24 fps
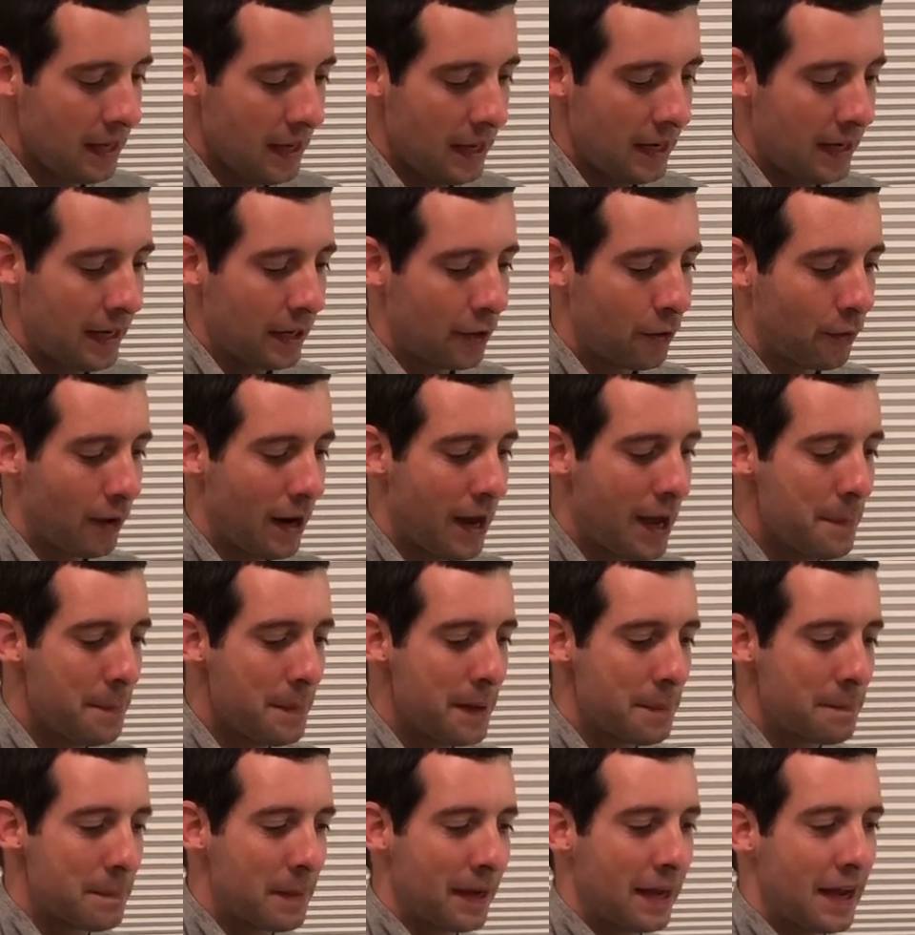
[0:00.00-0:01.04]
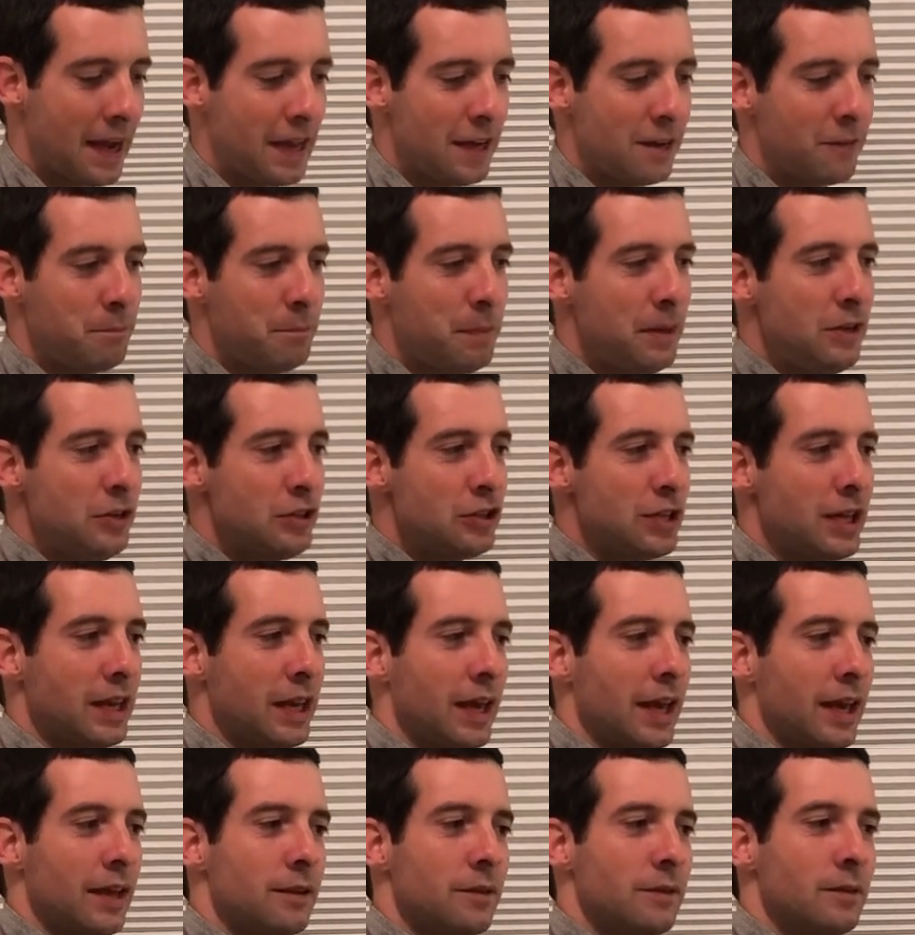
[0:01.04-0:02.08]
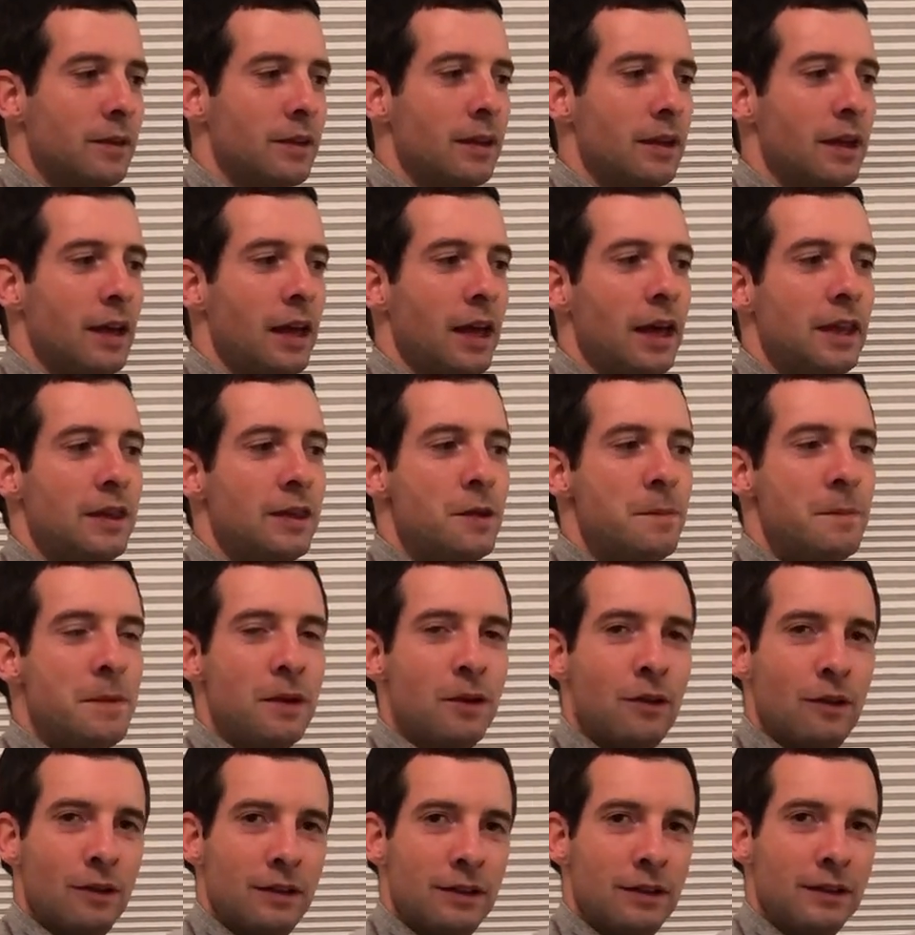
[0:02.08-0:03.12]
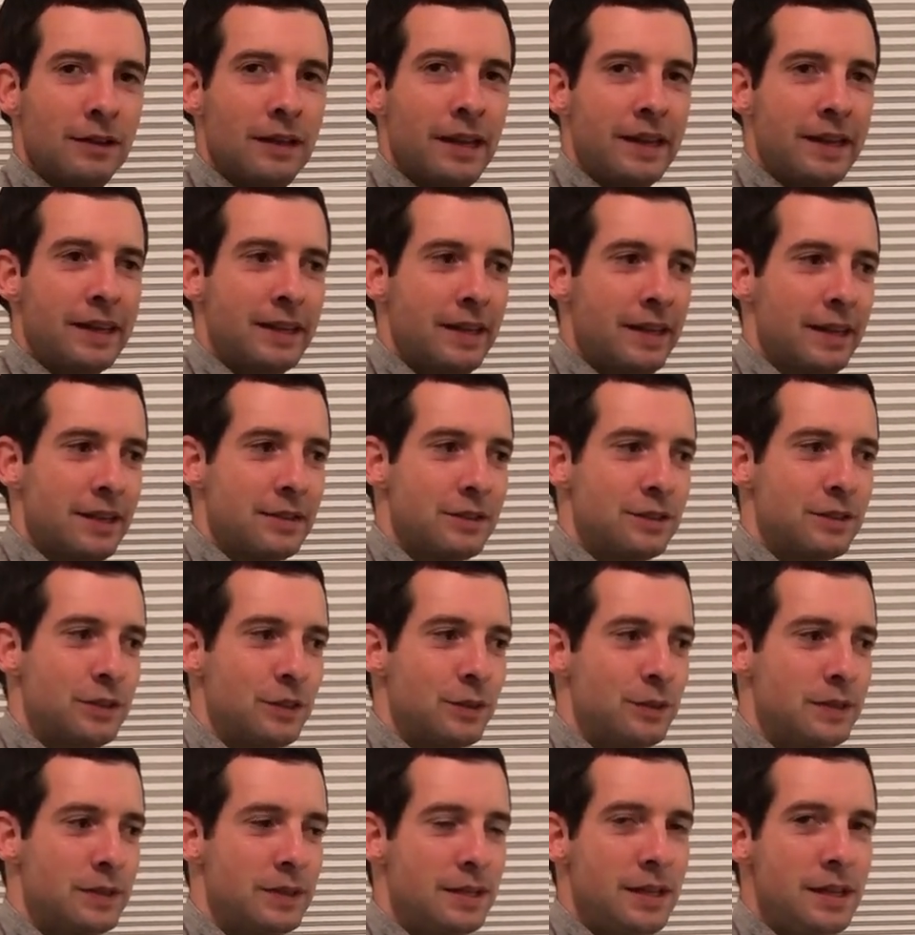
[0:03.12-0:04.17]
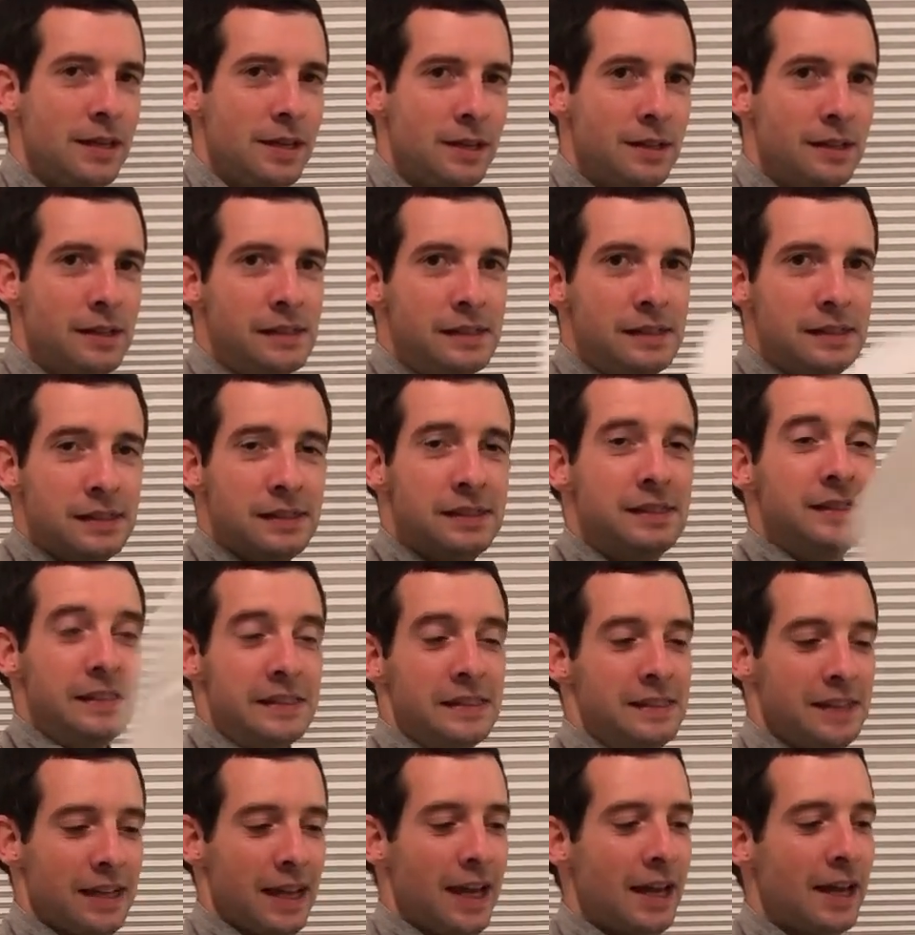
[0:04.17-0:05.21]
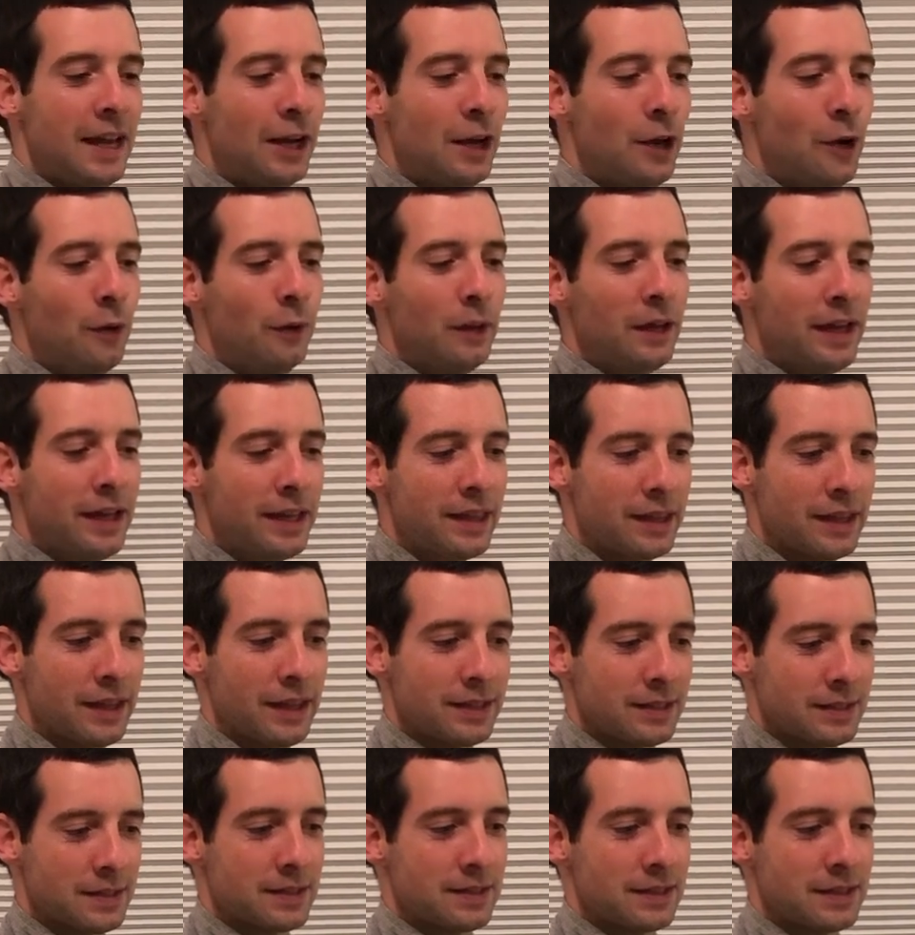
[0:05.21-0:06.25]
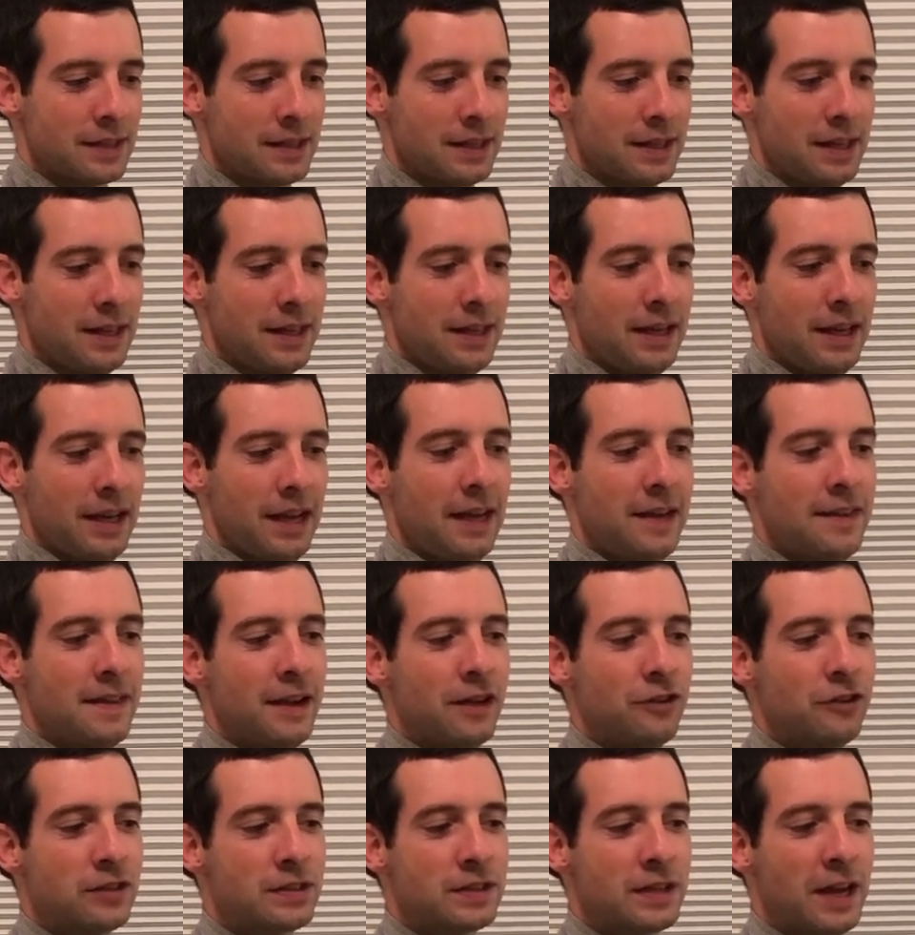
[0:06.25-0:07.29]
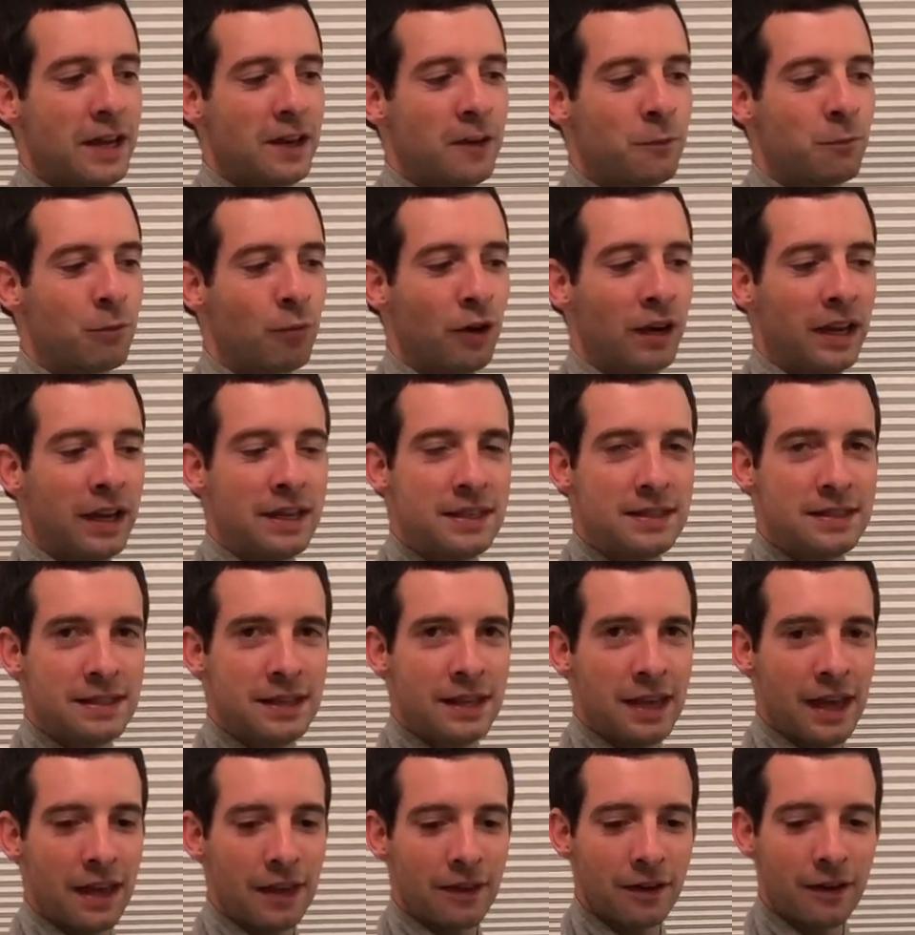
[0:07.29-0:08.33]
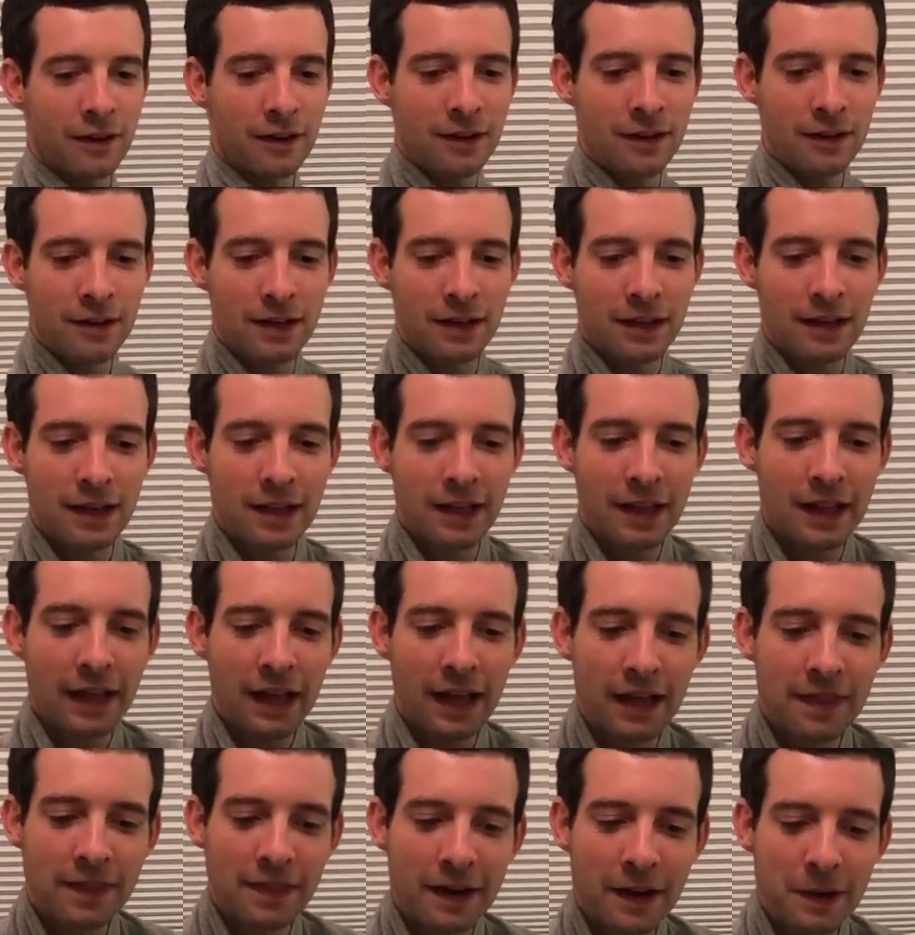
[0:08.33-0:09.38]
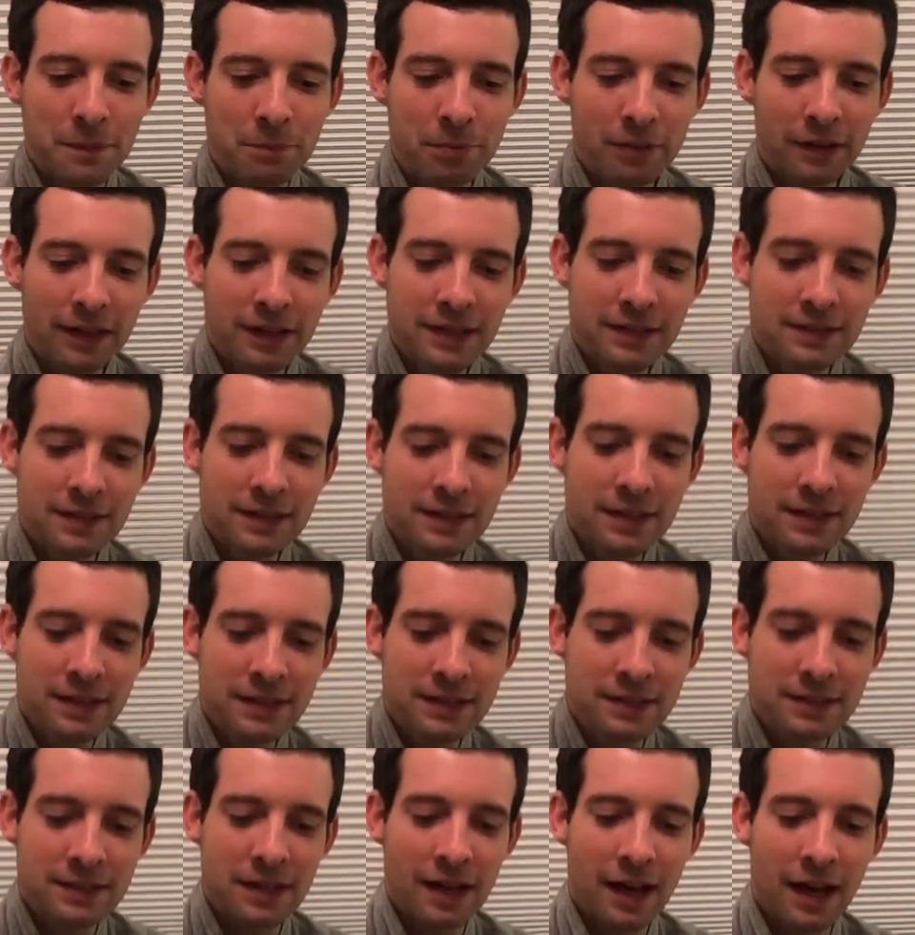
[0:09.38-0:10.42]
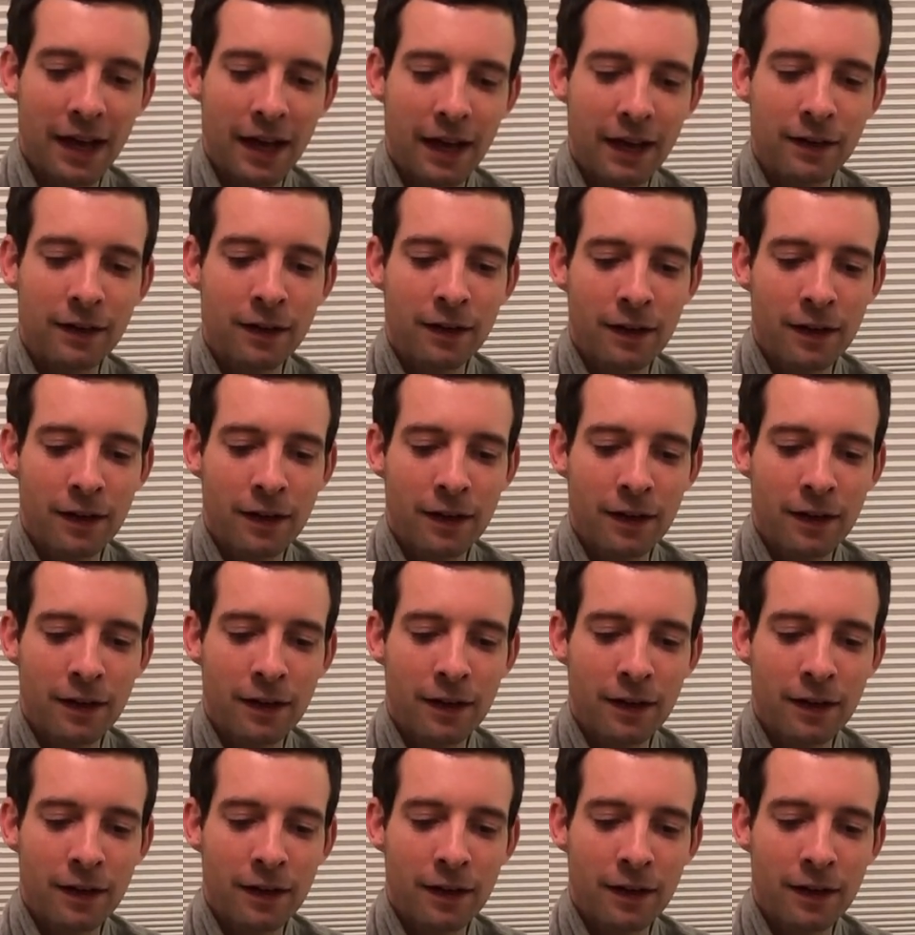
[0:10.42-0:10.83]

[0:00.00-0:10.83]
and I grab it by kind of pinching it in the middle, like this, you see? And I go like this. And then I just kind of bring it together and then I place it inside